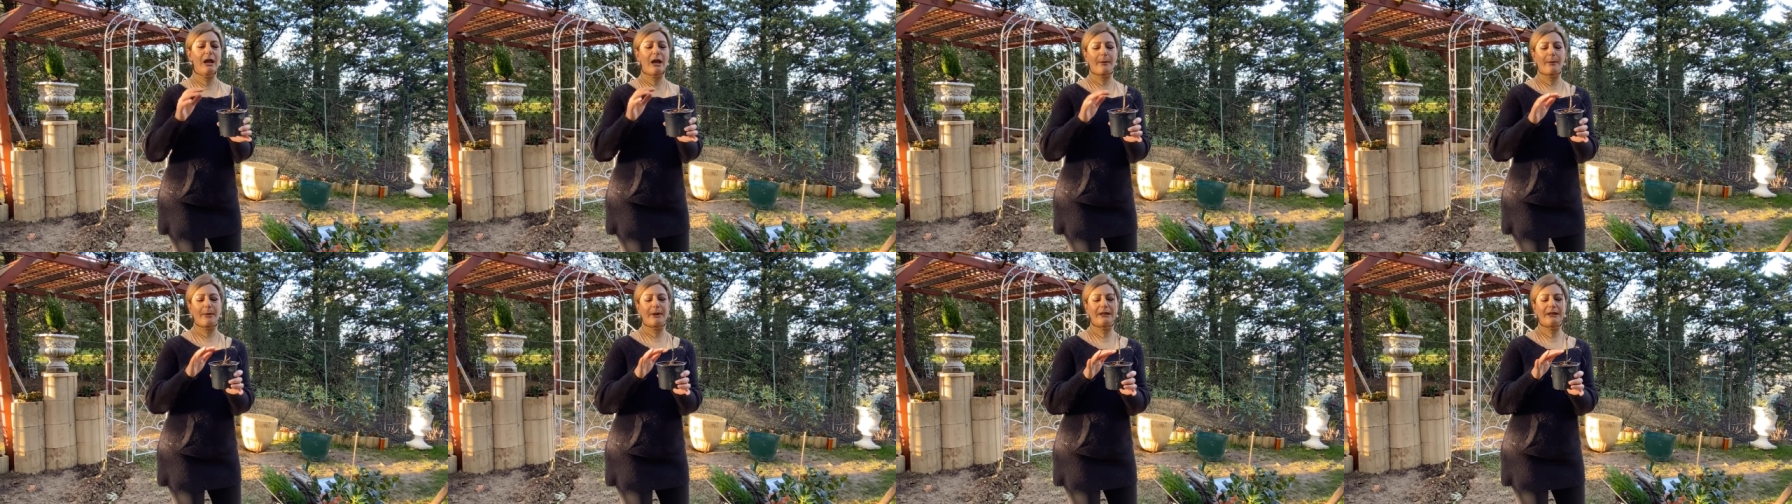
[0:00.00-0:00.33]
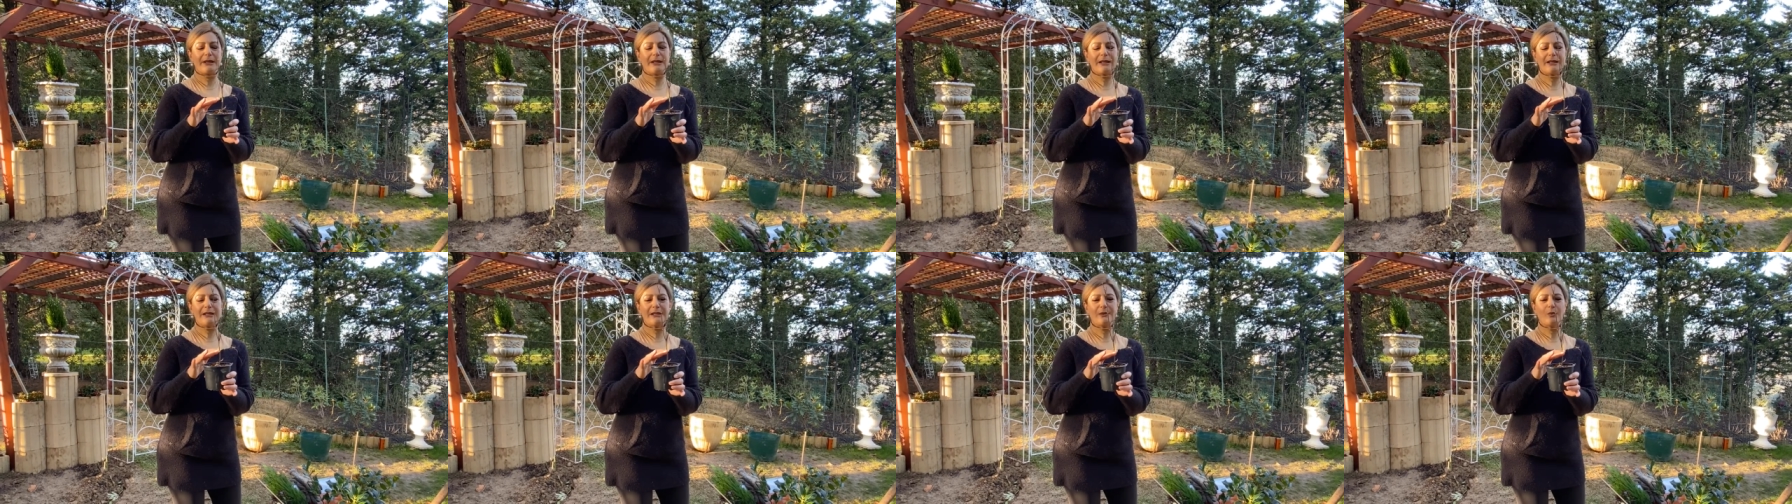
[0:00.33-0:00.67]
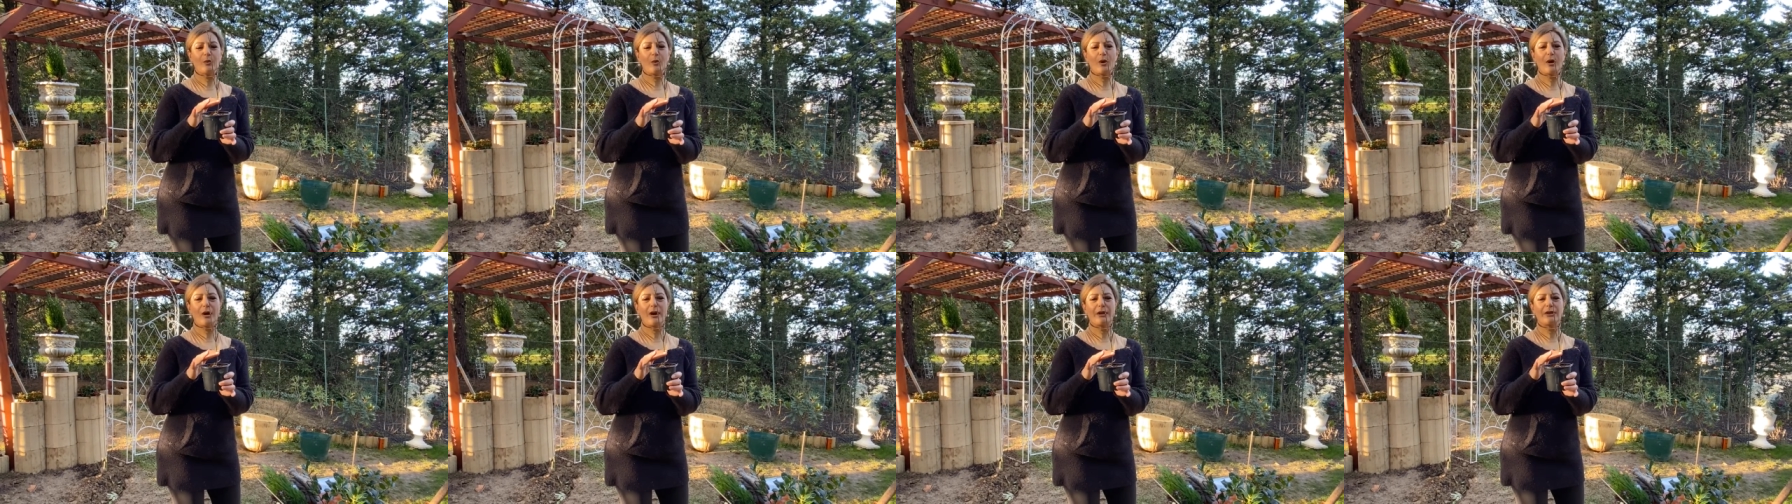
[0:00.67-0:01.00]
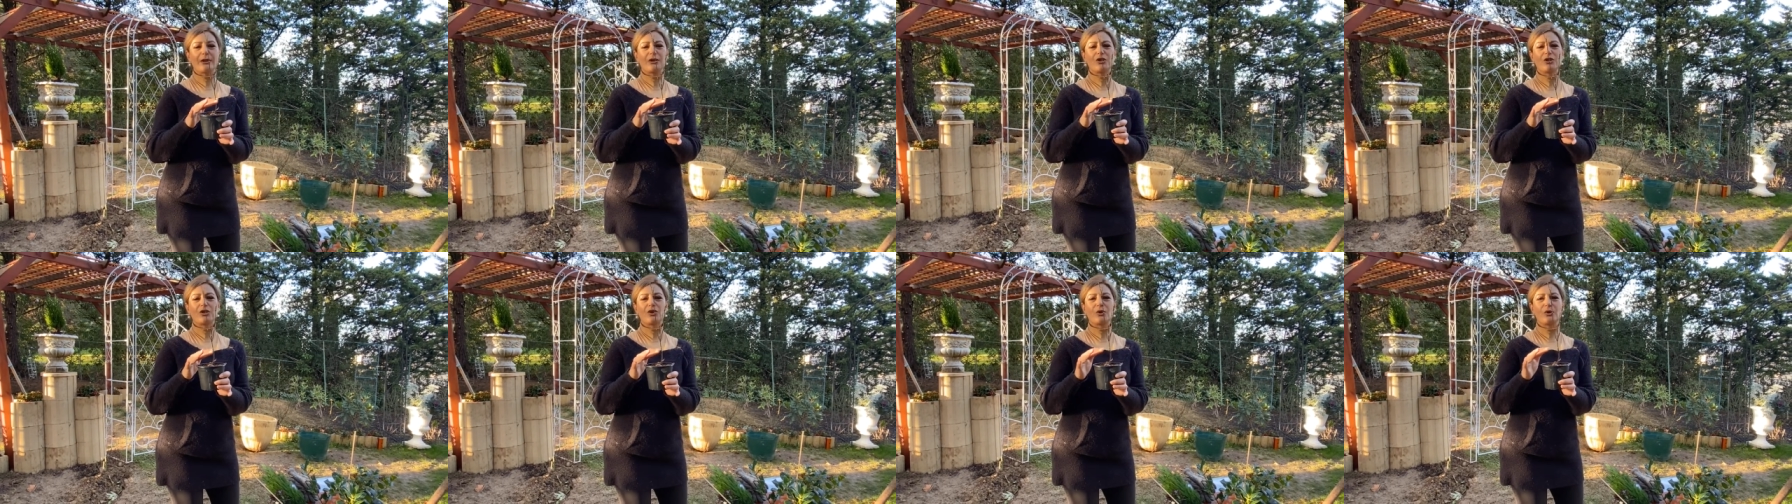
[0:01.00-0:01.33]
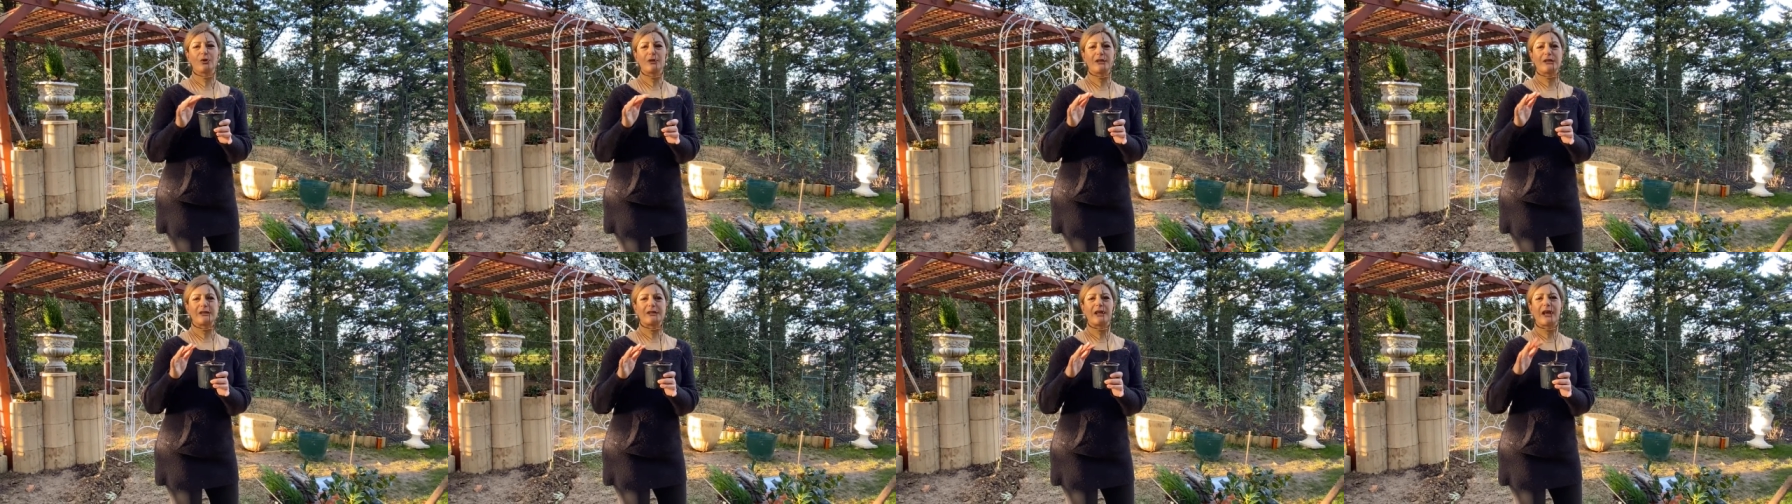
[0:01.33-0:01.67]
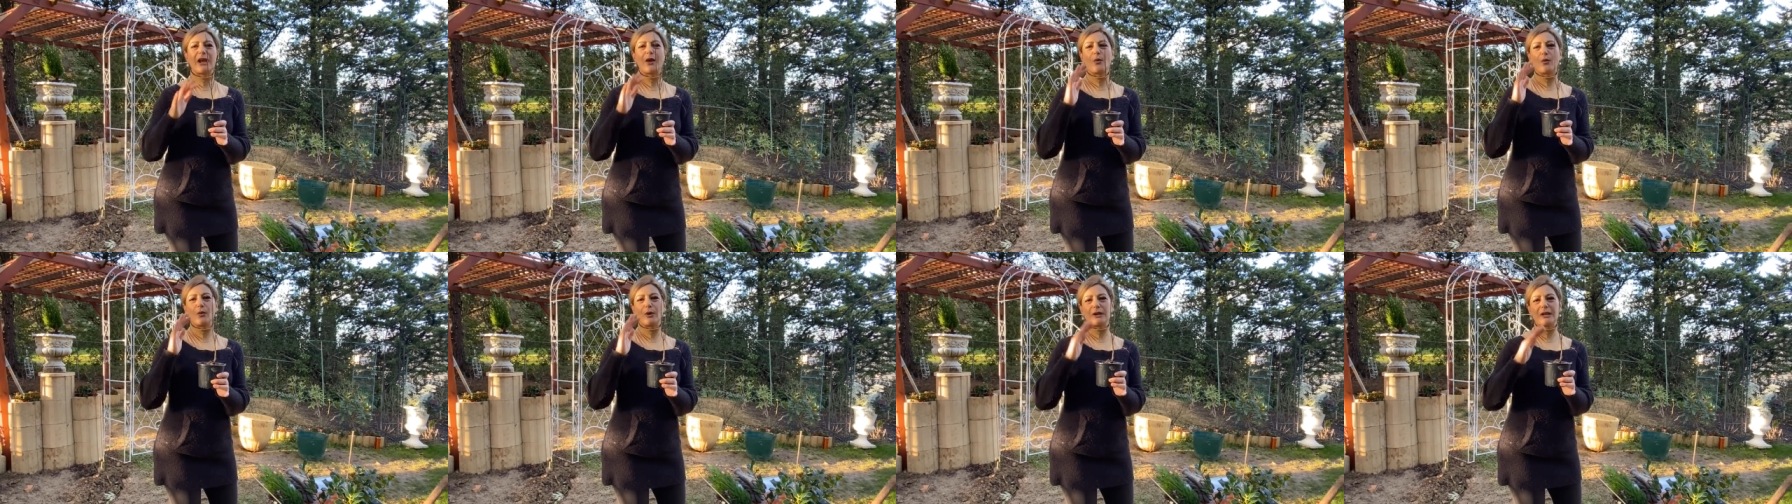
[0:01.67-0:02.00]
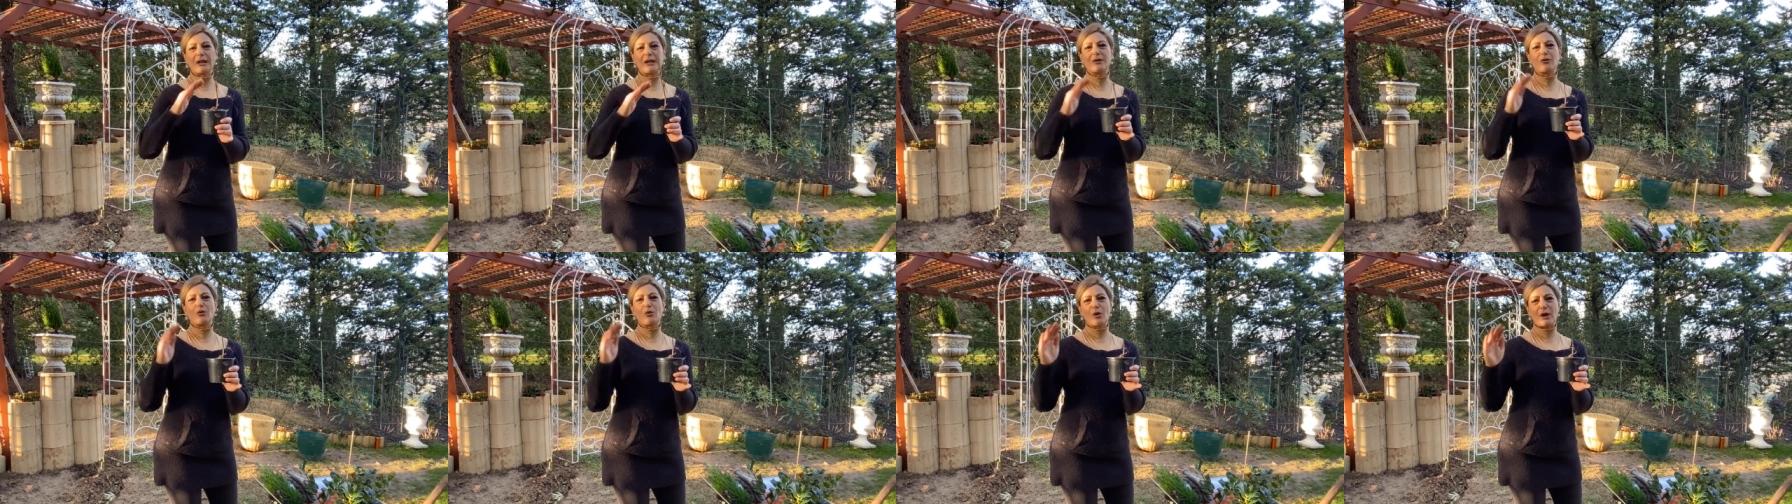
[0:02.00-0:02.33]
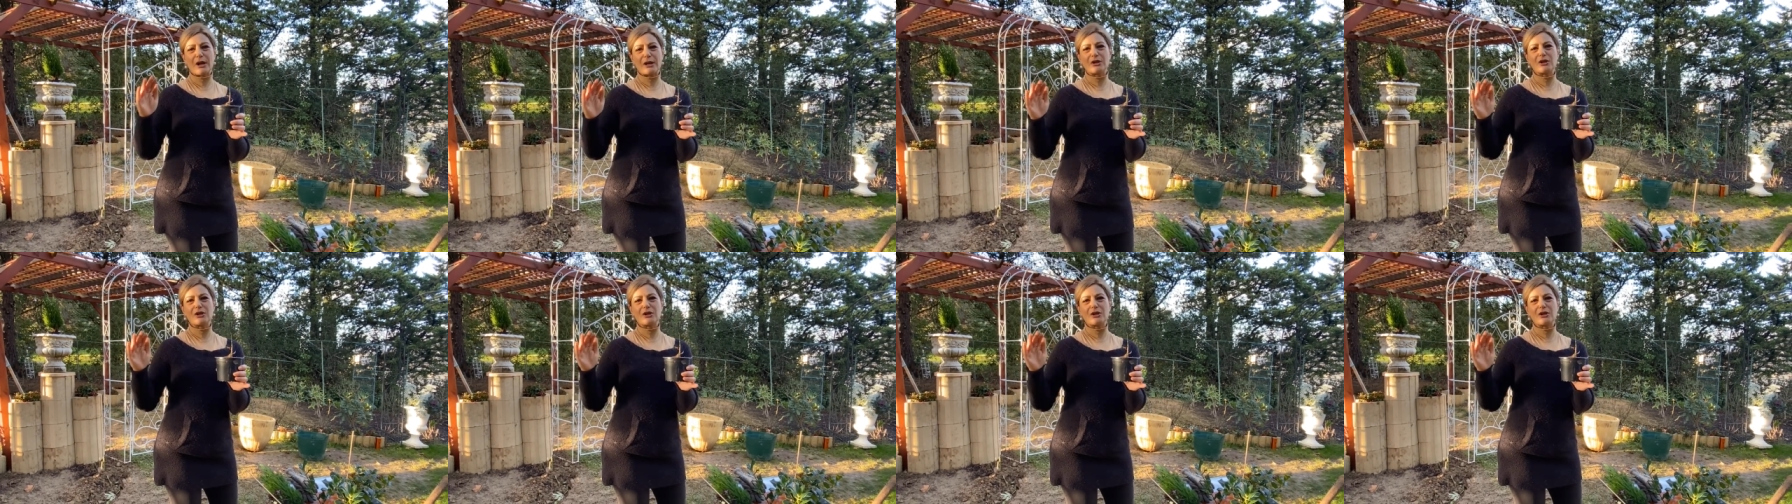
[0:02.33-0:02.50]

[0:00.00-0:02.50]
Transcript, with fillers: but this one should stay within red